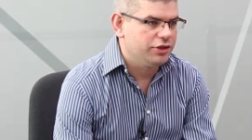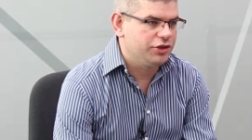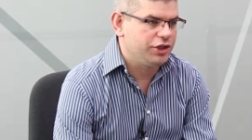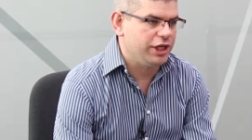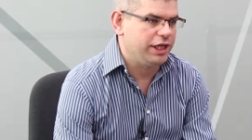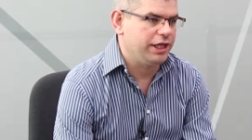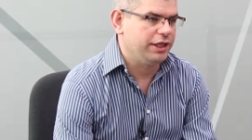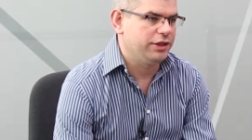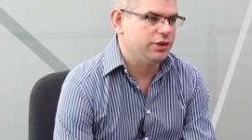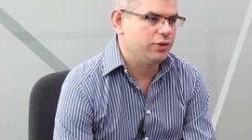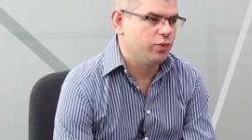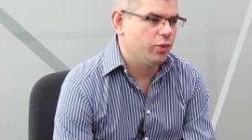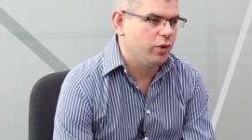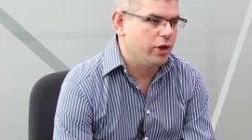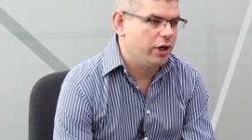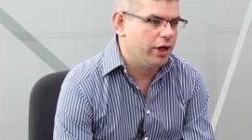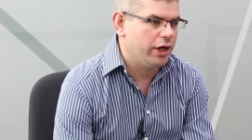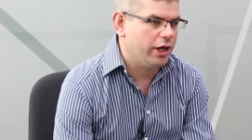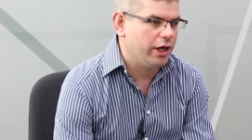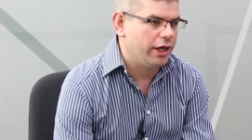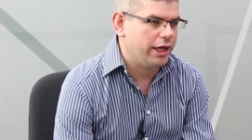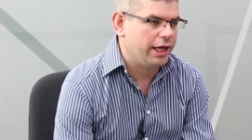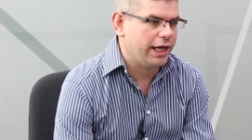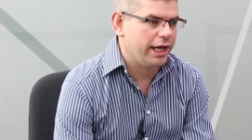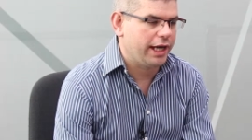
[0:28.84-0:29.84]
genes
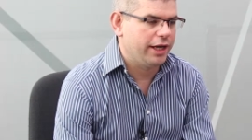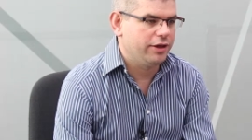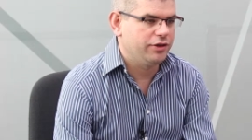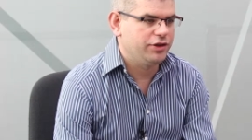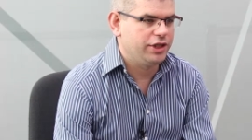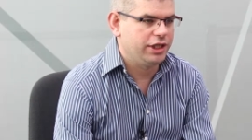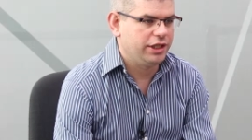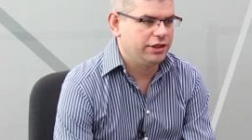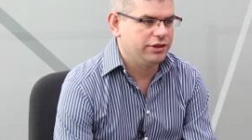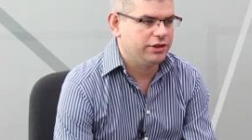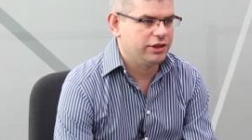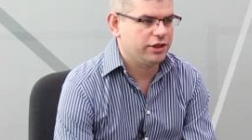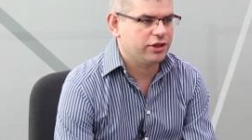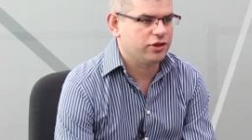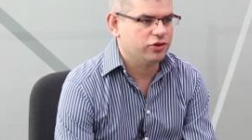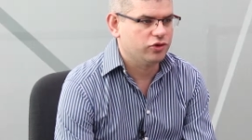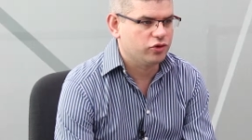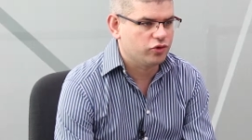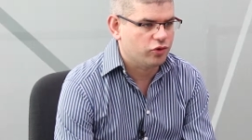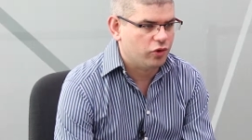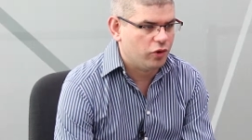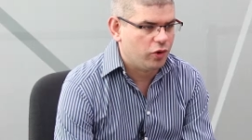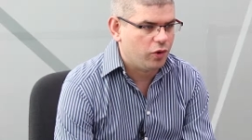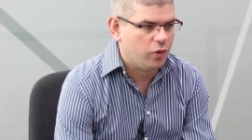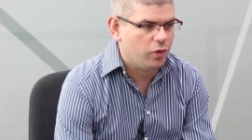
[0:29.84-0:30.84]
work, how genes are
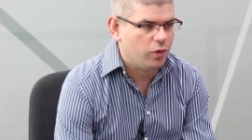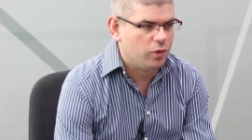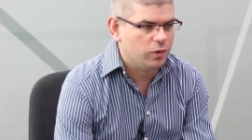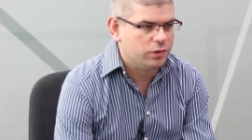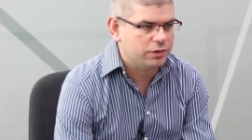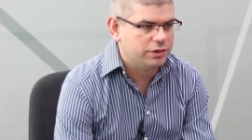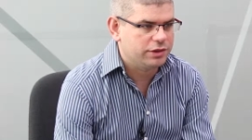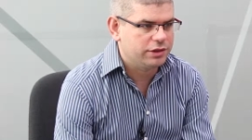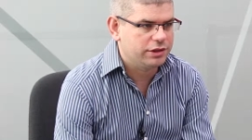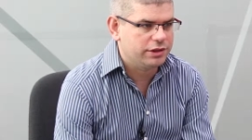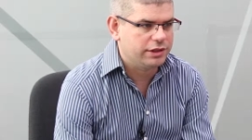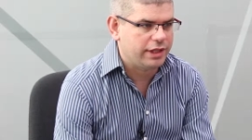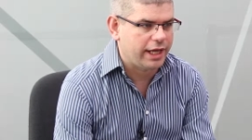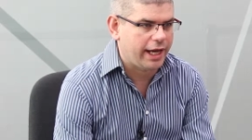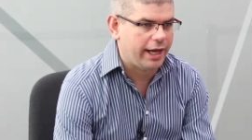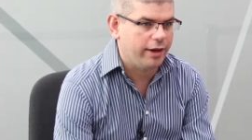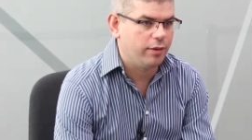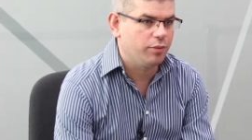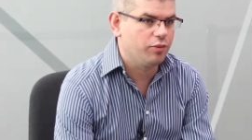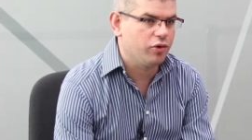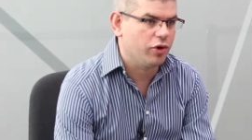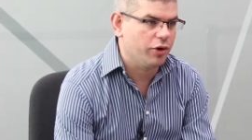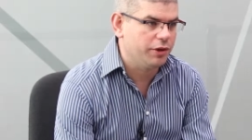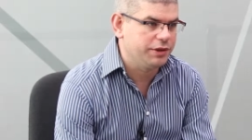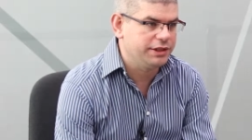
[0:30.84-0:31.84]
controlled, how
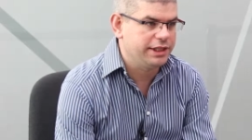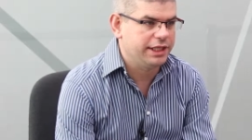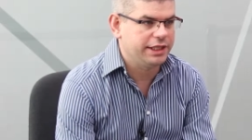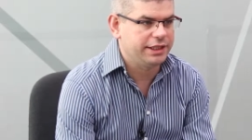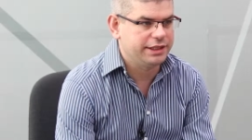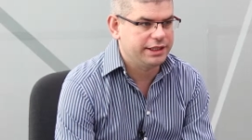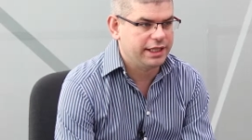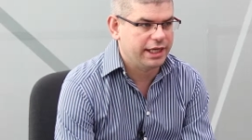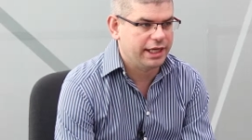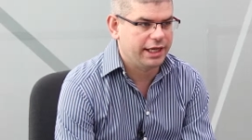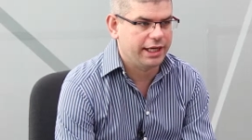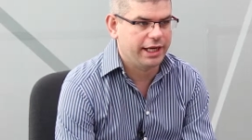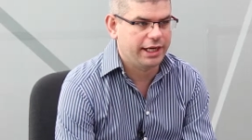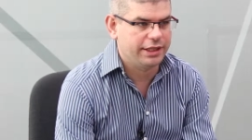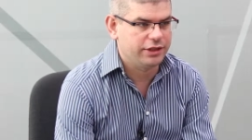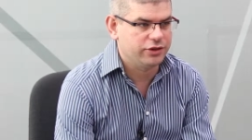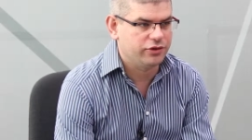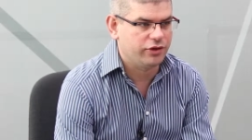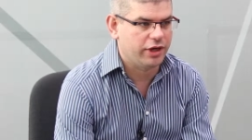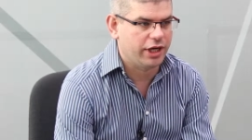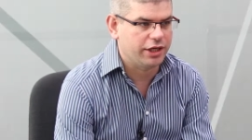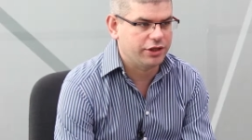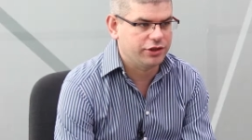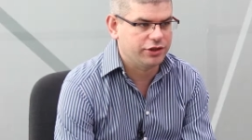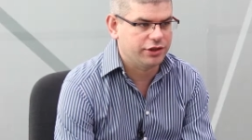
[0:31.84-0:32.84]
protein-DNA
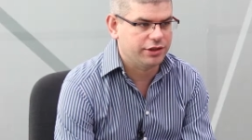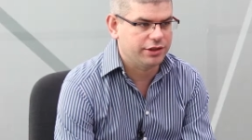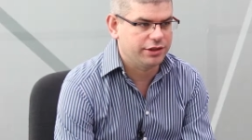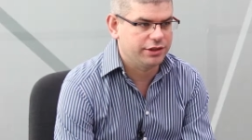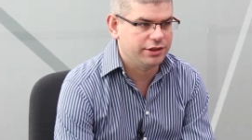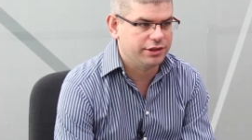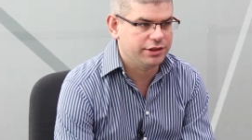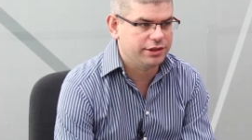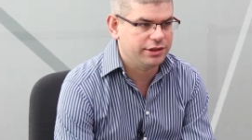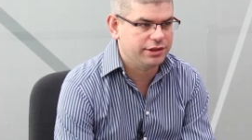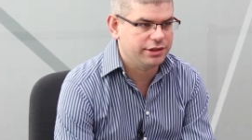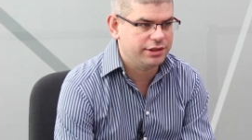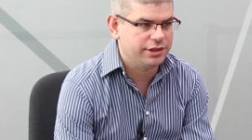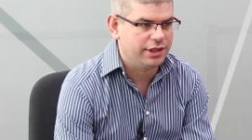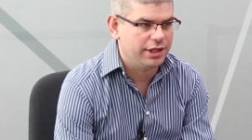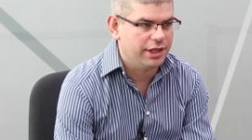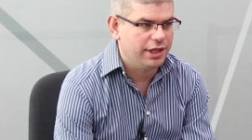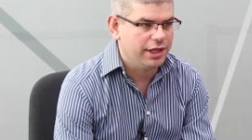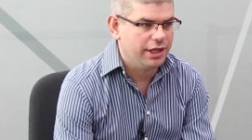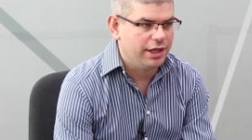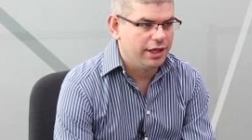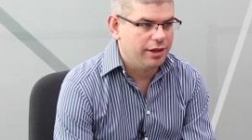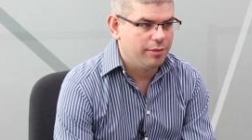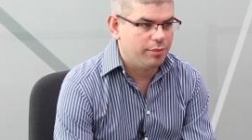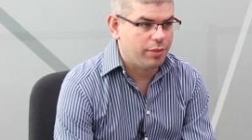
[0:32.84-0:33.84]
interactions
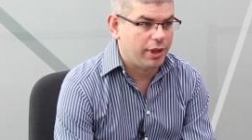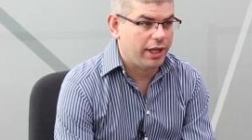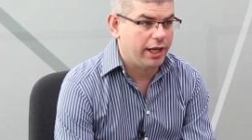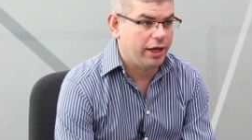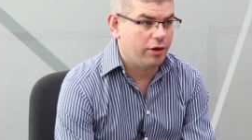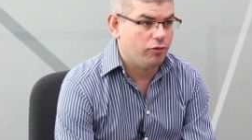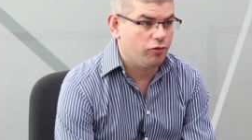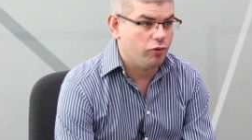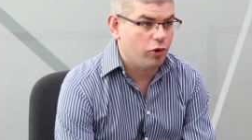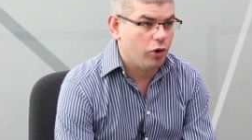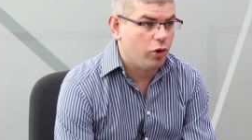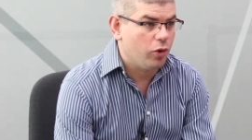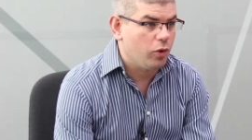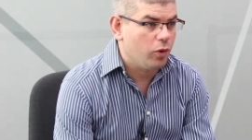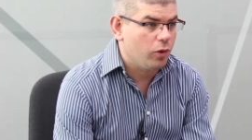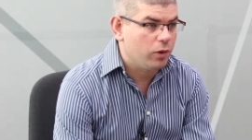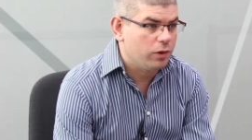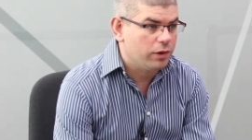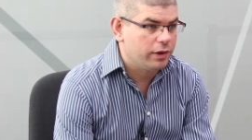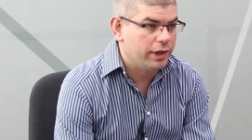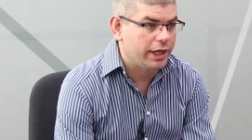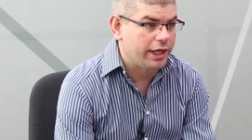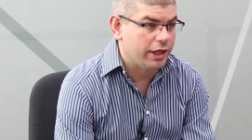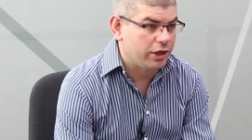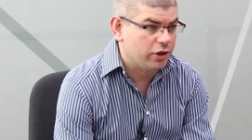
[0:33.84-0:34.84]
play a role
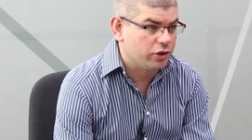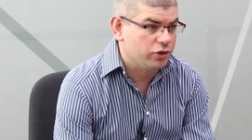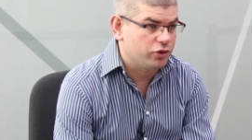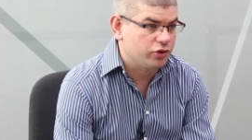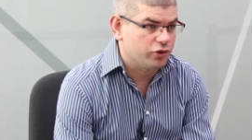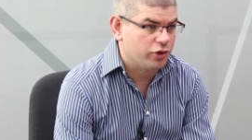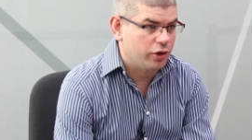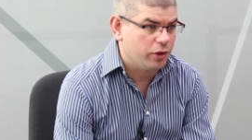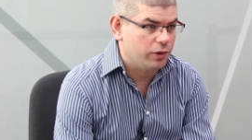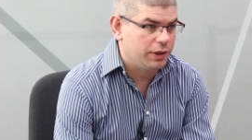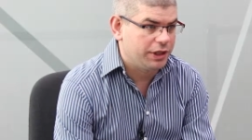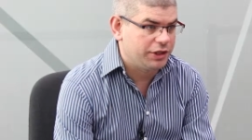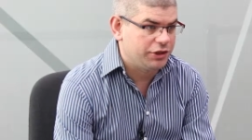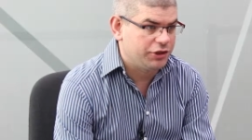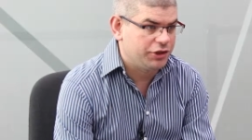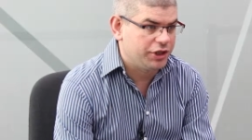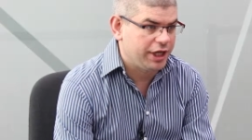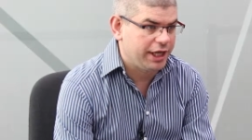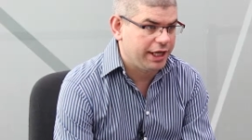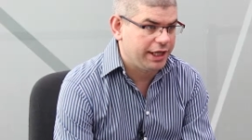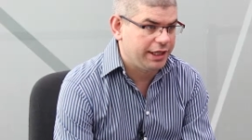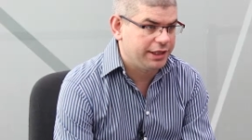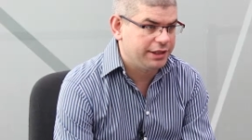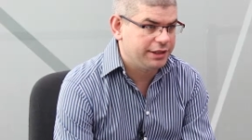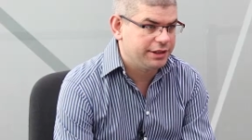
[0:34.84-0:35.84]
in controlling
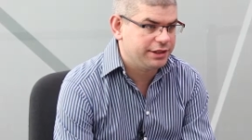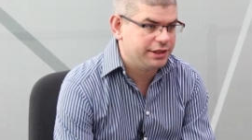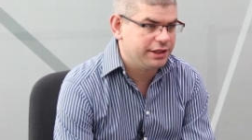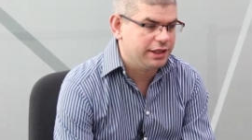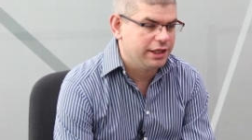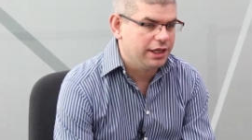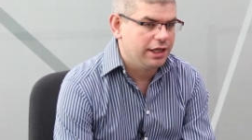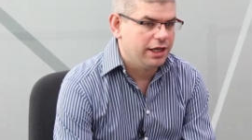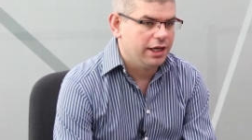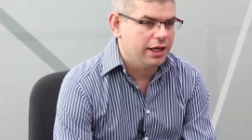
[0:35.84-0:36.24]
genes,